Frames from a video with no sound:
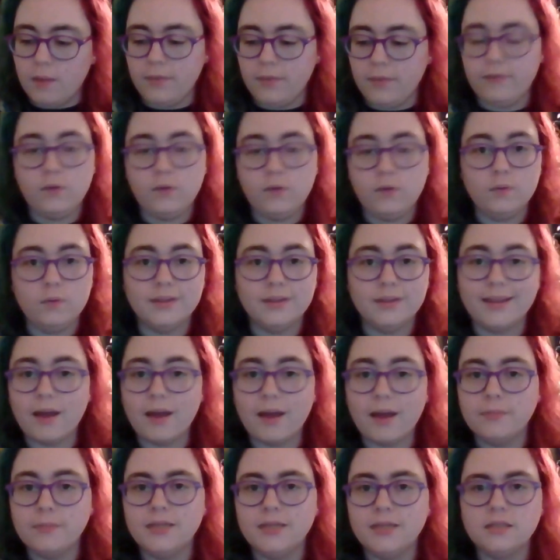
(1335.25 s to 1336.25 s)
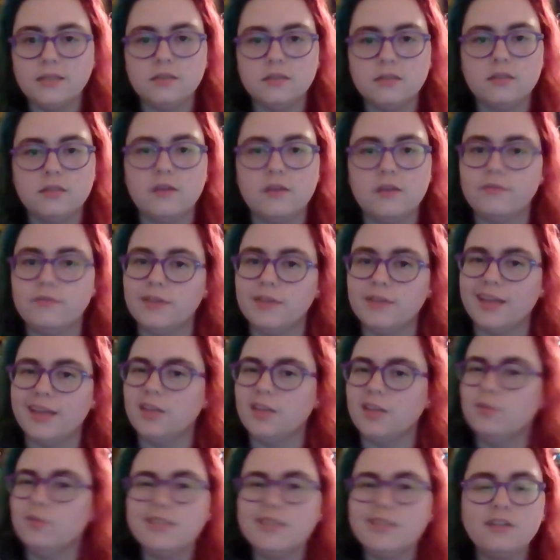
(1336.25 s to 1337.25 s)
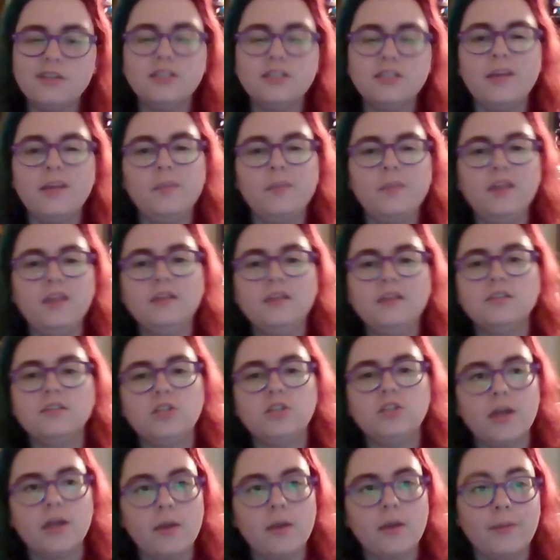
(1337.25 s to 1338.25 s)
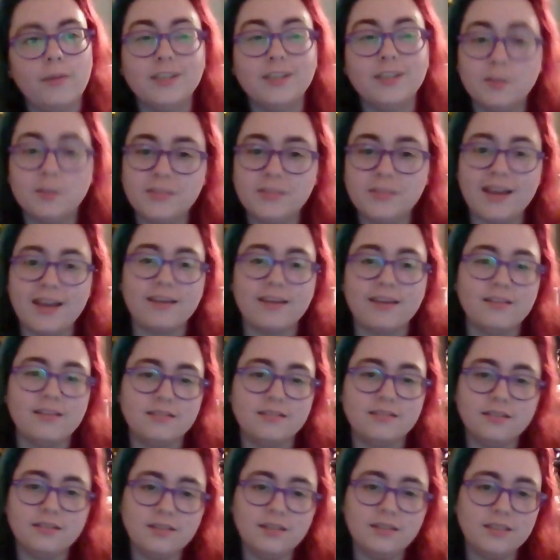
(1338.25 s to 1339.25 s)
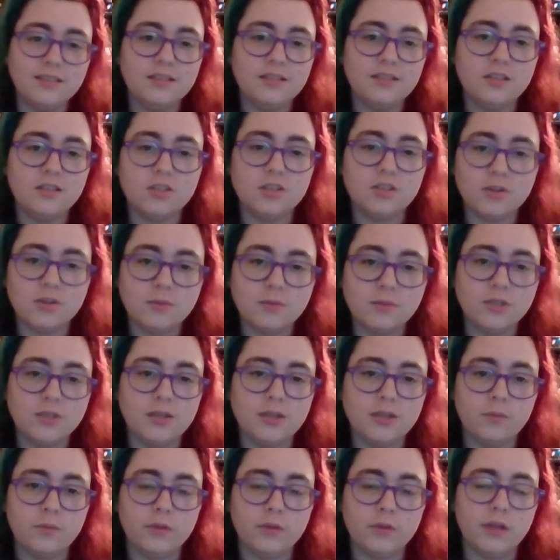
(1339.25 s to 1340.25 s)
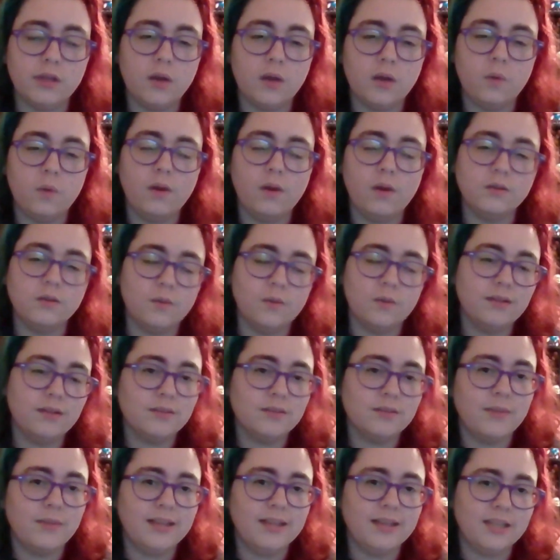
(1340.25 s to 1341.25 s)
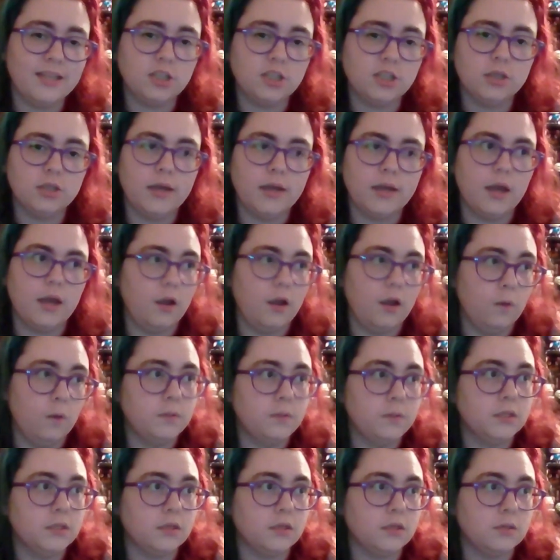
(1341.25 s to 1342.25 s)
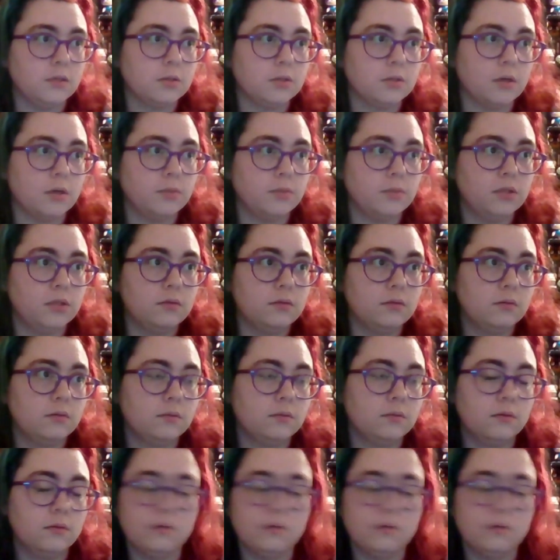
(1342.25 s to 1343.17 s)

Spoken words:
If you would like updates and stuff like newsletter type things, check out my Substack. It's linked in the description down below, as well as on my link tree. I hope it's in the description.